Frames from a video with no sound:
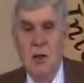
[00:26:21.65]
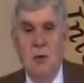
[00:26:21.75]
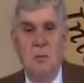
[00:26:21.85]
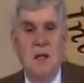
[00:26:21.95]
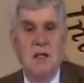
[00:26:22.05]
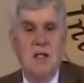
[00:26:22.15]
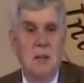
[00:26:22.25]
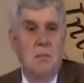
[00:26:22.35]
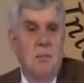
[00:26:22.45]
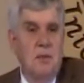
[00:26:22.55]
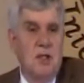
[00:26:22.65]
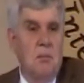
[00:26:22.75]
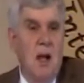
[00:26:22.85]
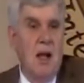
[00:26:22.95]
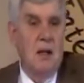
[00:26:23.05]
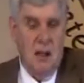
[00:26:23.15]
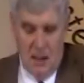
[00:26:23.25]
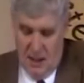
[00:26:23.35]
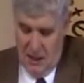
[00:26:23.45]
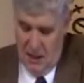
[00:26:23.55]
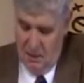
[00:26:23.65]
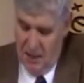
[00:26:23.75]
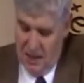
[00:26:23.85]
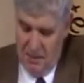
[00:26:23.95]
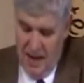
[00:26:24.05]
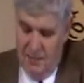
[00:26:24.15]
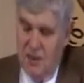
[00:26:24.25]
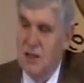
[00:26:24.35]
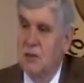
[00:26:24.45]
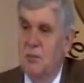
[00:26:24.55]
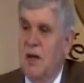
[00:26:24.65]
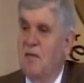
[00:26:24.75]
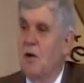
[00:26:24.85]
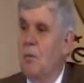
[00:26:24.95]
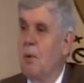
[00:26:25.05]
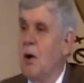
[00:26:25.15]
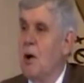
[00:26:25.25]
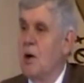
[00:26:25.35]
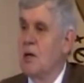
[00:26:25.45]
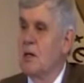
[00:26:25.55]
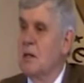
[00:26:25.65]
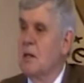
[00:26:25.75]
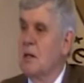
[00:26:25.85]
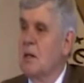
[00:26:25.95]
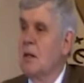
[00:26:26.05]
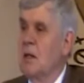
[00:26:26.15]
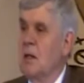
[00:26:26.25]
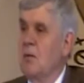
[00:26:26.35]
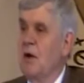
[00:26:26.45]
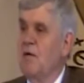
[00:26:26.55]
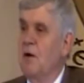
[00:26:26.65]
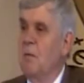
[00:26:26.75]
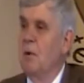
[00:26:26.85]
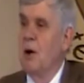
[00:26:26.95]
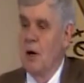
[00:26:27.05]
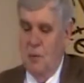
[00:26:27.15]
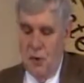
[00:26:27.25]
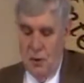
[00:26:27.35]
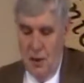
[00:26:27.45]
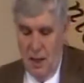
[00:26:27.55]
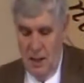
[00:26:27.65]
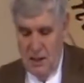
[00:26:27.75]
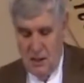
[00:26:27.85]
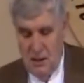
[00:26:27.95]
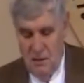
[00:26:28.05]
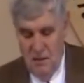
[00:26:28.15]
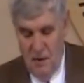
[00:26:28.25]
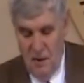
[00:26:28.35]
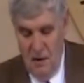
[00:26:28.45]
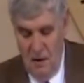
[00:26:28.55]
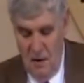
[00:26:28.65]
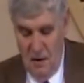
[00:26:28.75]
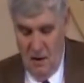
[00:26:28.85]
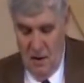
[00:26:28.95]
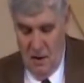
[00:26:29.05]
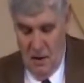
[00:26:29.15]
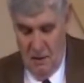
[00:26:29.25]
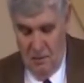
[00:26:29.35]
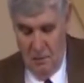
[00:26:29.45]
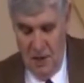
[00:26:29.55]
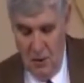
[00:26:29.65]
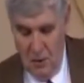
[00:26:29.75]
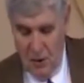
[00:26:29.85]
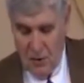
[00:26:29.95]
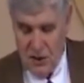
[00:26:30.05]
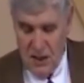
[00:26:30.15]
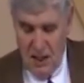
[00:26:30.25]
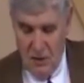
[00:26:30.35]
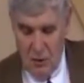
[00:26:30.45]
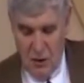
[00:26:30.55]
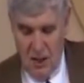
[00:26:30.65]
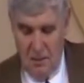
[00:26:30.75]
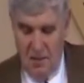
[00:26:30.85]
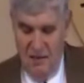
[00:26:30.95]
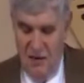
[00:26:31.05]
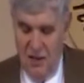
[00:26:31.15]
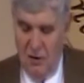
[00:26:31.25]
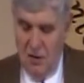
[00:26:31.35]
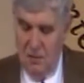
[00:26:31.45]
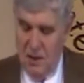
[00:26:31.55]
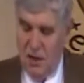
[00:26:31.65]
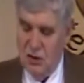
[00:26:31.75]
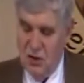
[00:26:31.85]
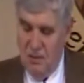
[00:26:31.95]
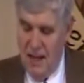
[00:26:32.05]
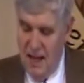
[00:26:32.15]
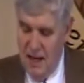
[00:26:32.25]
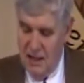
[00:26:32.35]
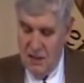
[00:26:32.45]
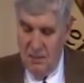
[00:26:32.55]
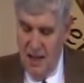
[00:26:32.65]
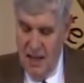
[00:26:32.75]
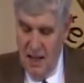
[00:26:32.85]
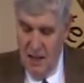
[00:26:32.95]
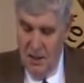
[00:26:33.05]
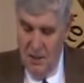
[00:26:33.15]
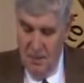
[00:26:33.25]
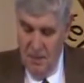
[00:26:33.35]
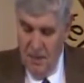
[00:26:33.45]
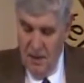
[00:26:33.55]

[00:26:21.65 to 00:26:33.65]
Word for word: you know, being sim- symbolically cleaned by the baptism, we have no part. We have no part with Christ. And Peter went on to say, Lord, not my feet only, but also my hands and my head.